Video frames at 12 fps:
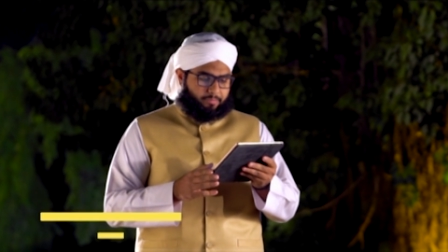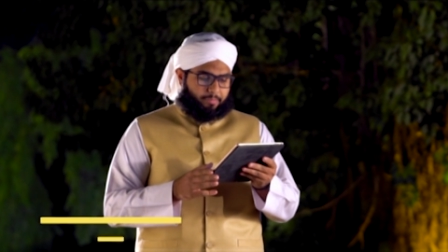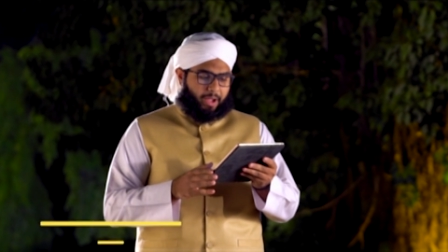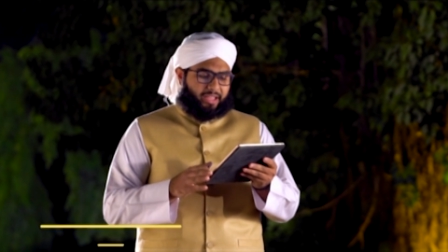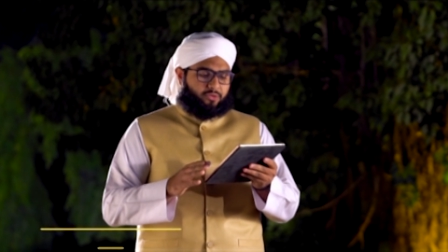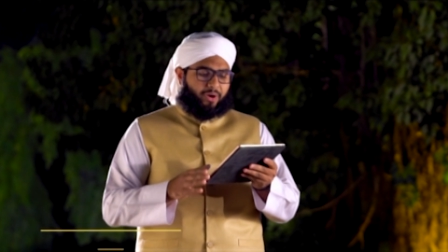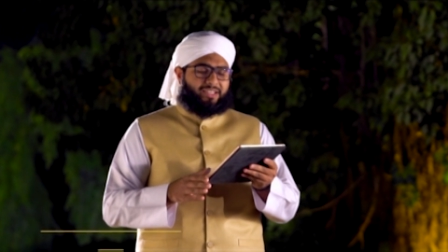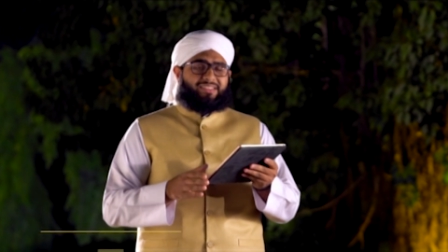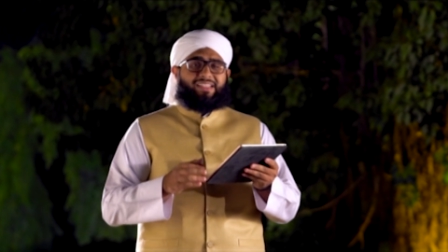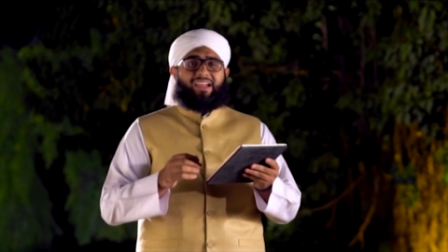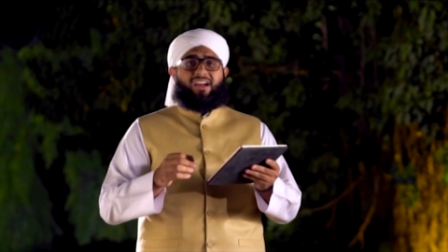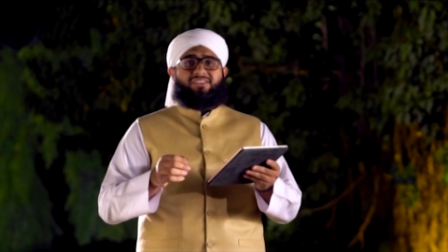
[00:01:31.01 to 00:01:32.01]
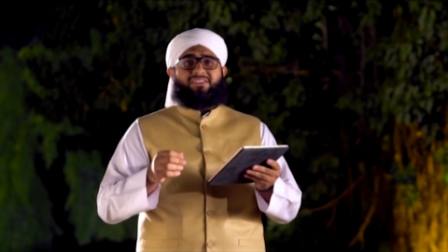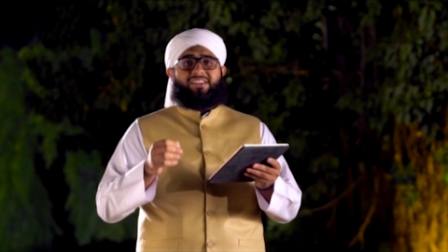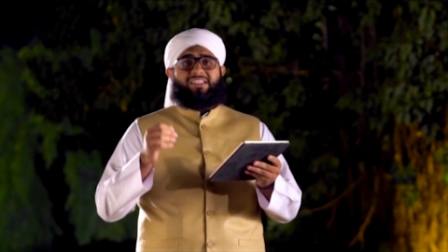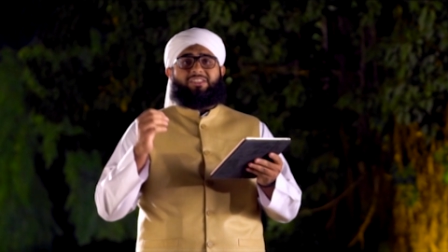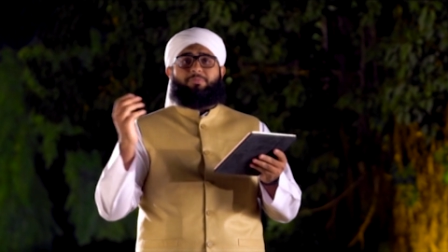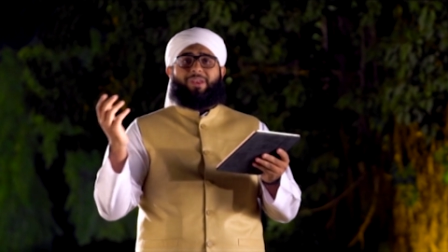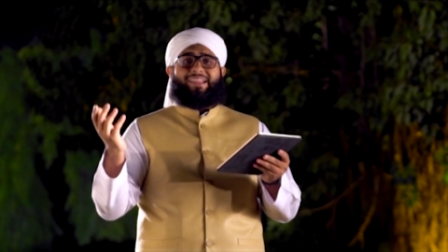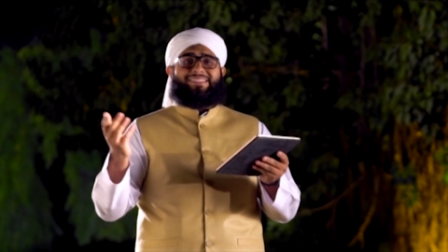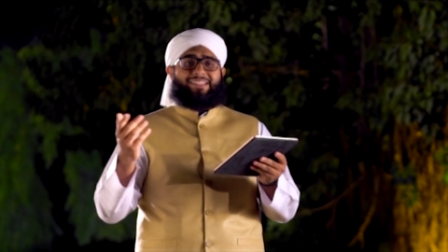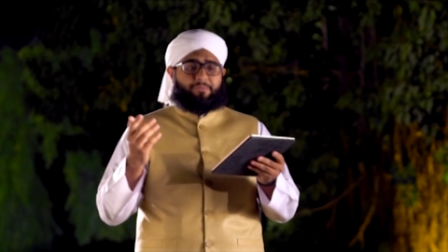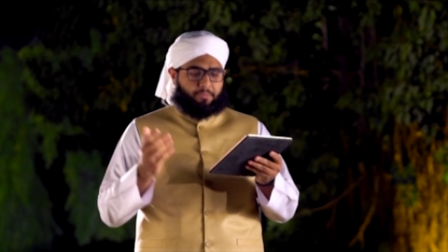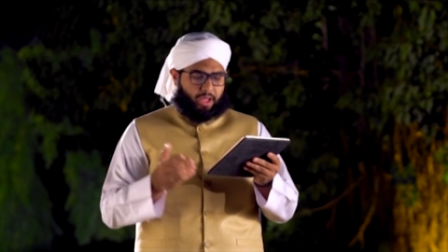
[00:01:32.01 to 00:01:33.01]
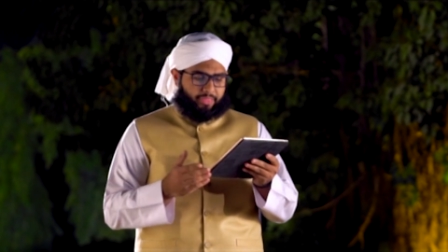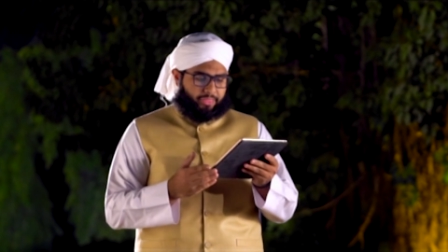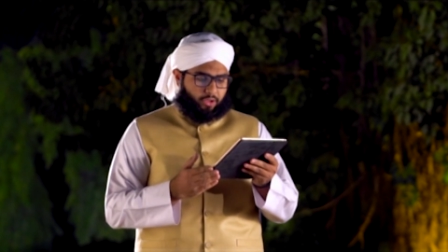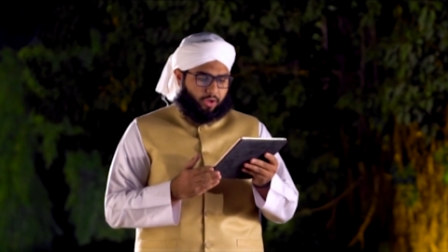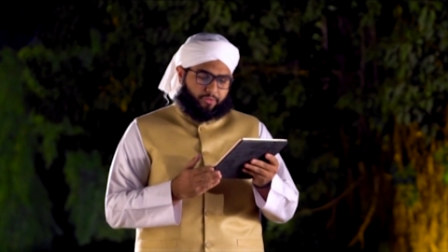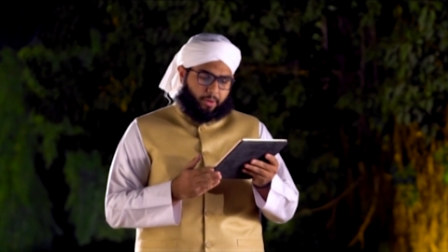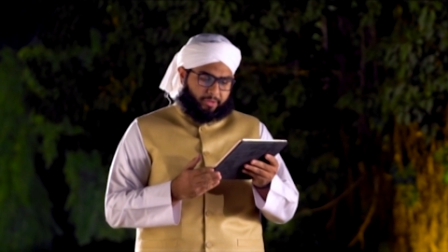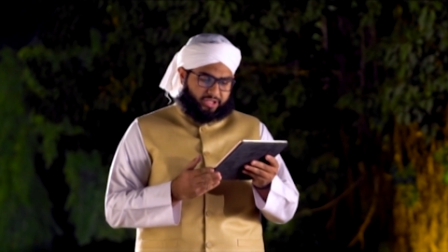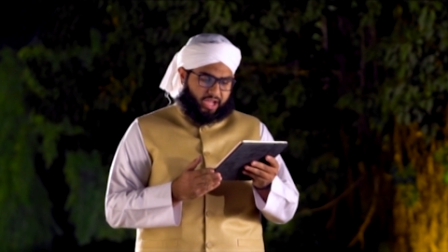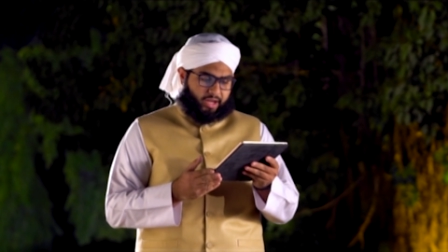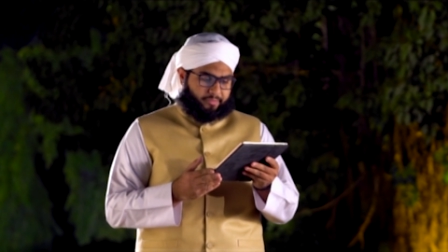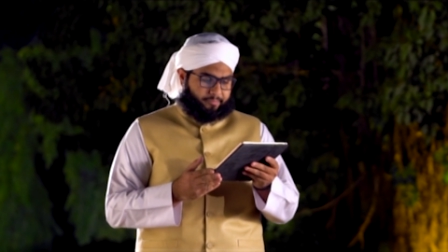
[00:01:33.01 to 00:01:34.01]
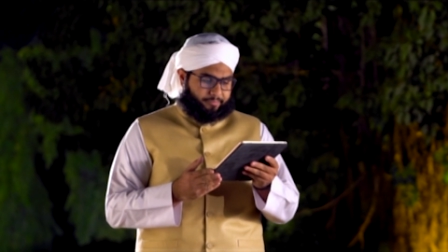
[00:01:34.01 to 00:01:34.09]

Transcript: by granting us this blessed month of Ramadan.